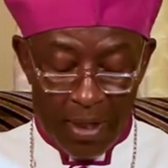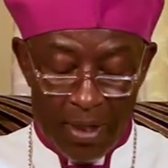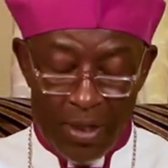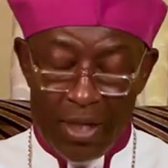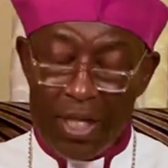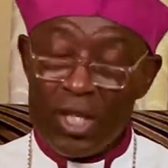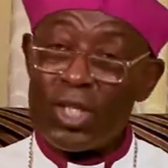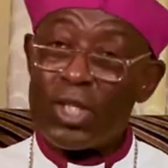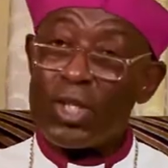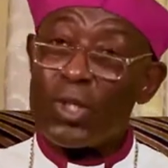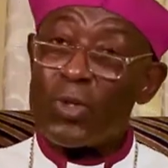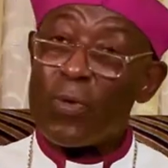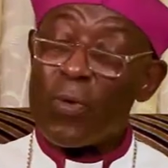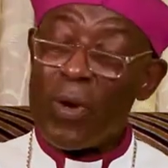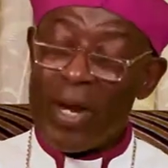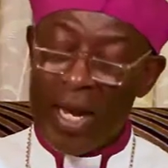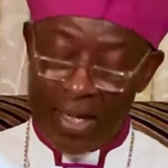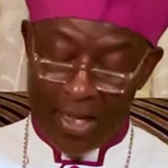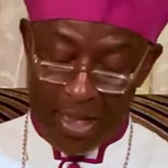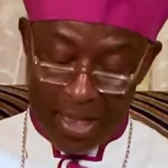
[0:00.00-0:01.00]
This is
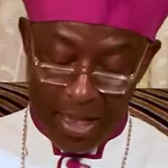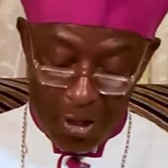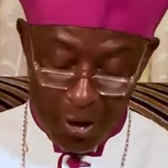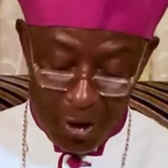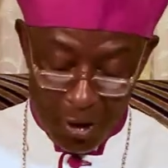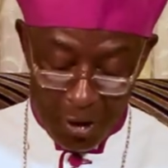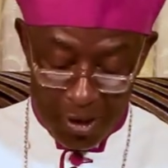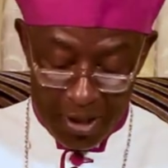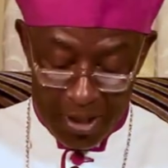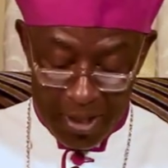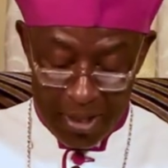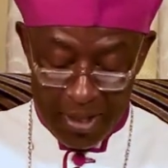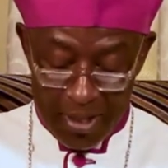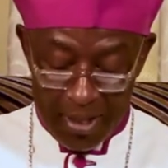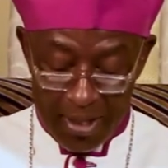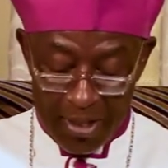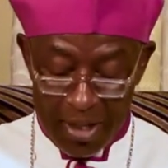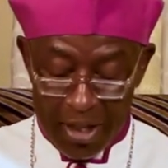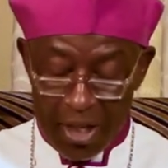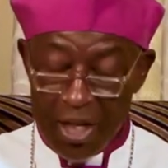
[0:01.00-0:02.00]
where technology
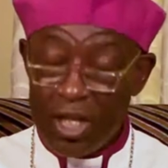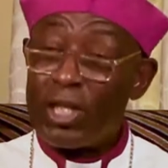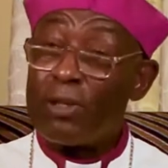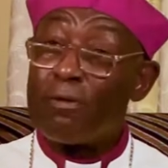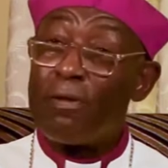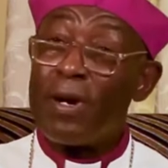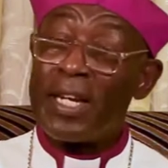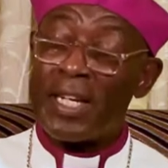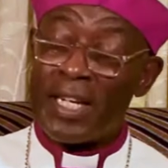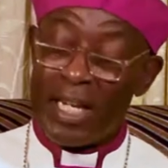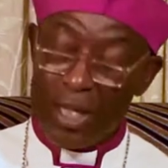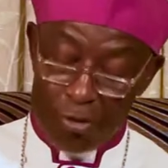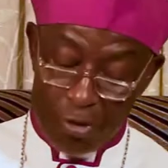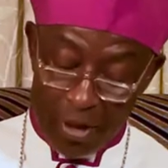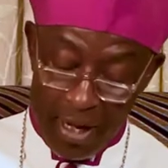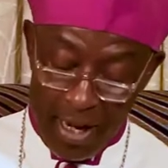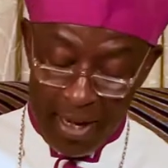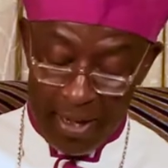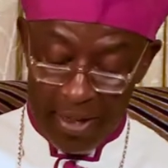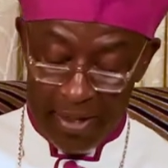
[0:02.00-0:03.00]
is very key
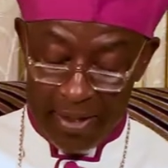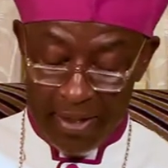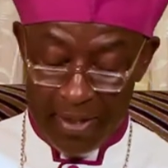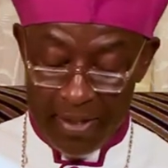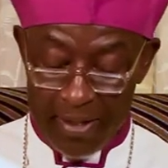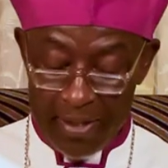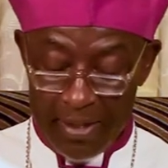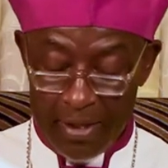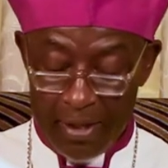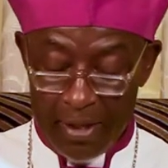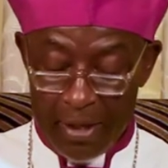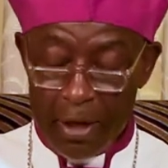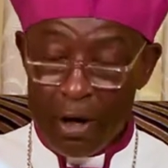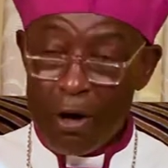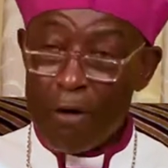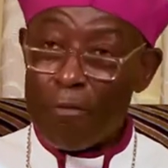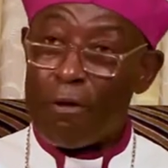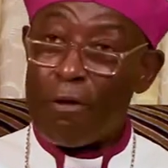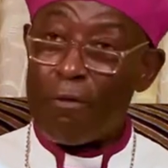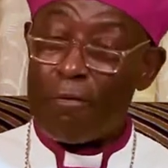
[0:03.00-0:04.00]
today.
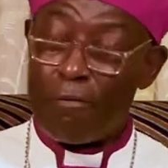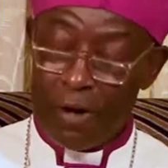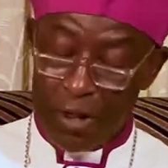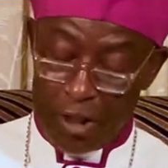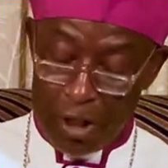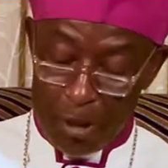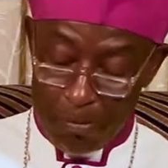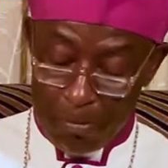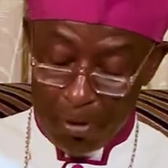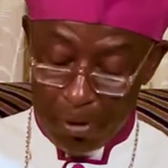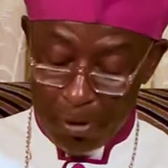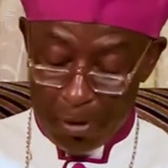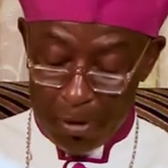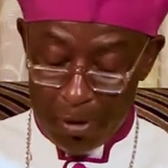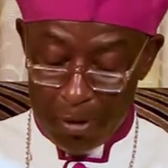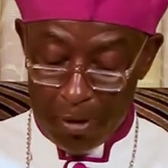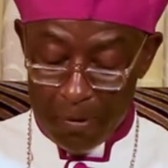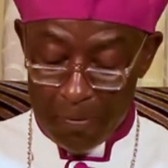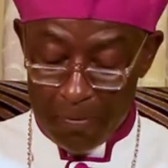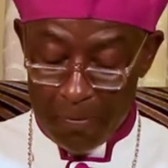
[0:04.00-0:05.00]
For
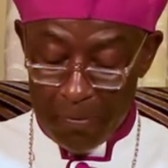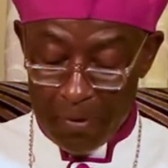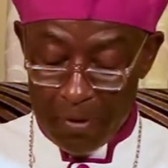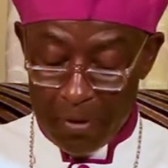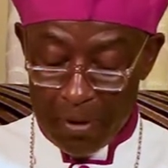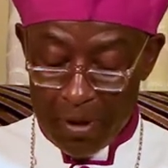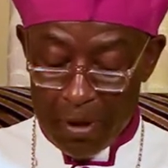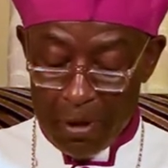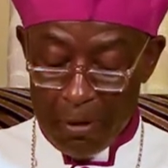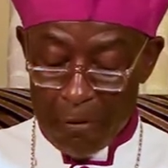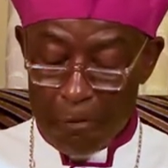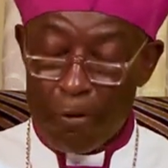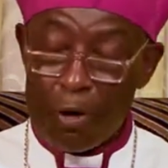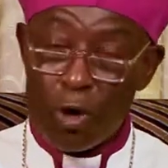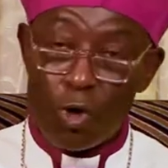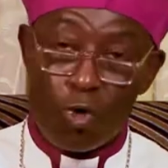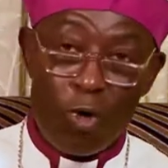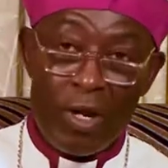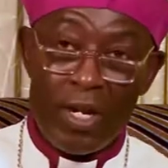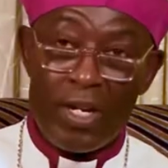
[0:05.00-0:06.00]
Facebook, for
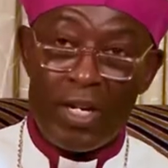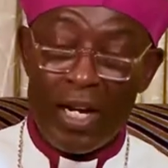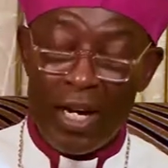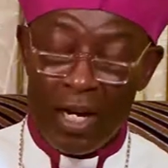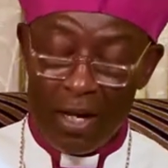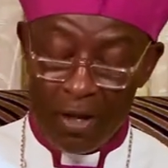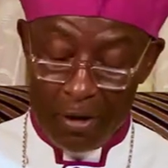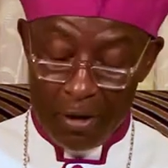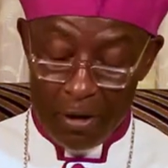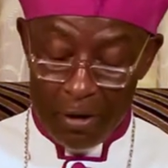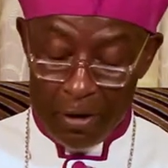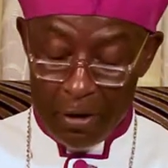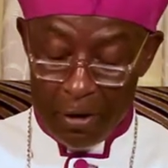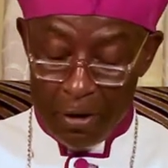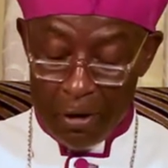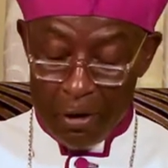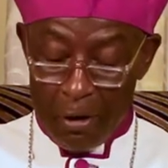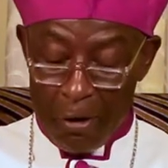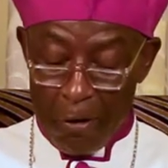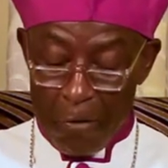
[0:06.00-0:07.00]
Twitter,
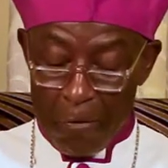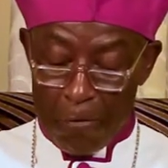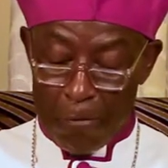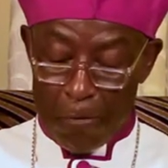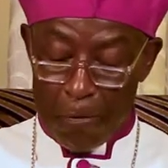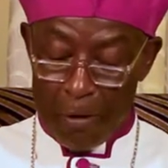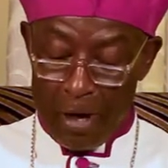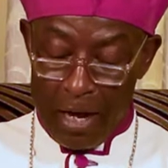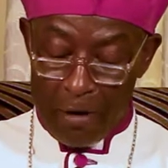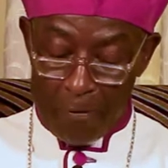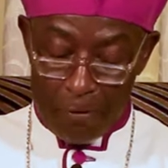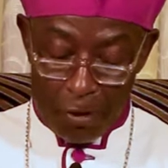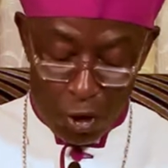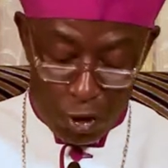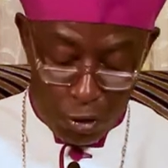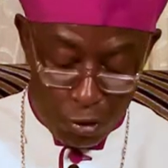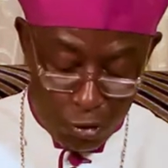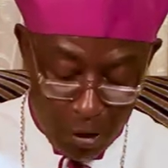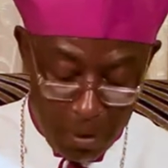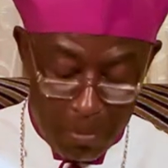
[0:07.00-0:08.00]
for live
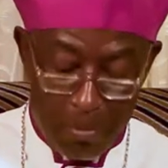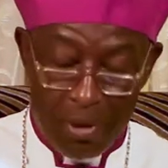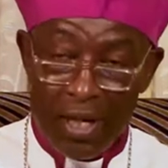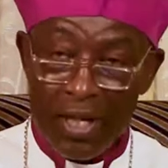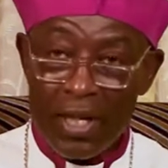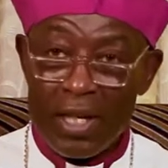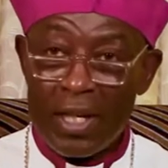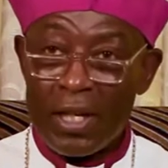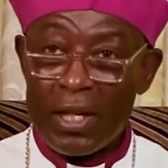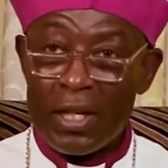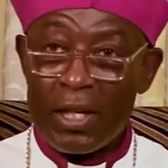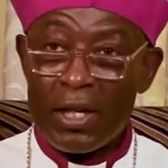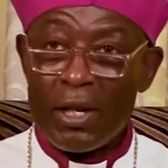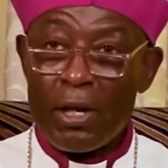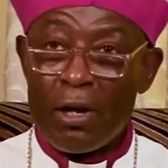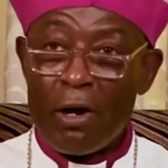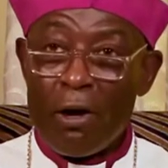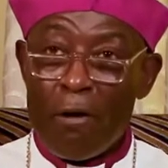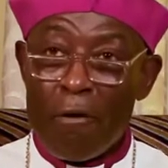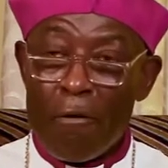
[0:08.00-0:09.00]
streaming,
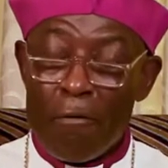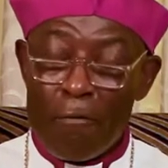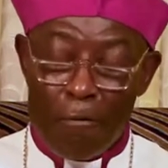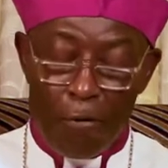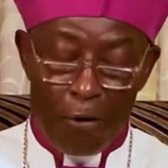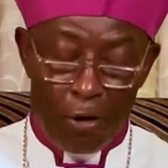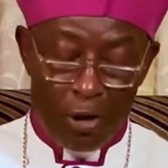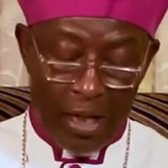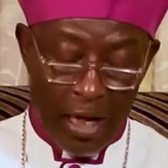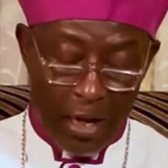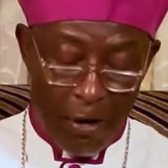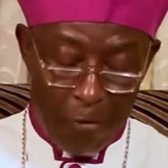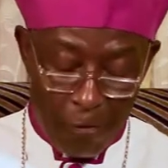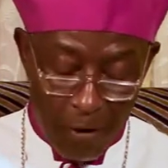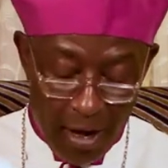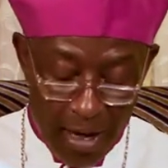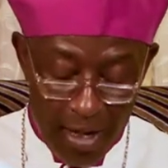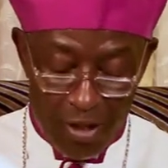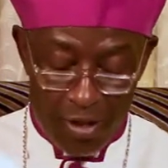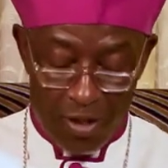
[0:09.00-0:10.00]
for
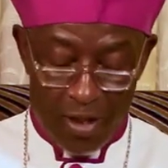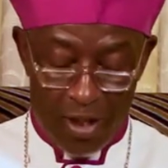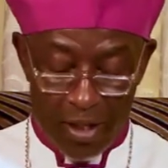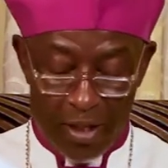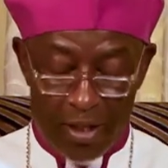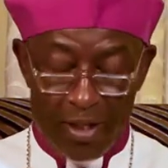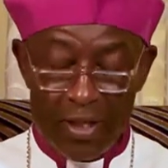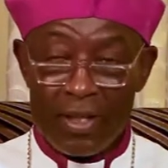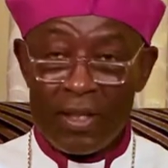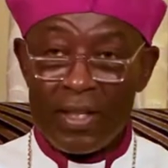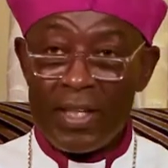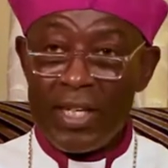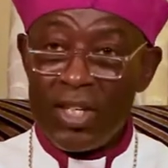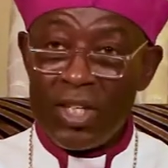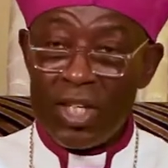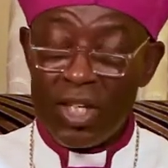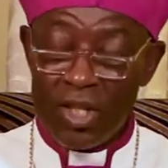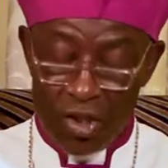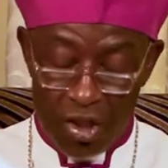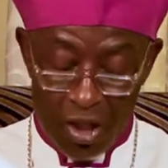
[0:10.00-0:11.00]
televising,
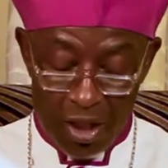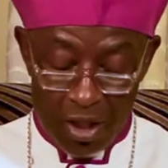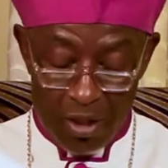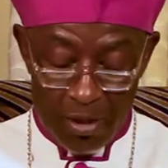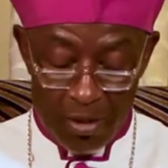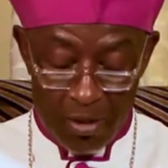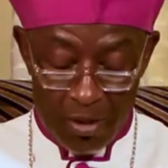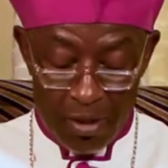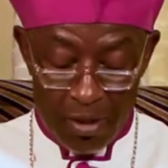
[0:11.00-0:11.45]
etc.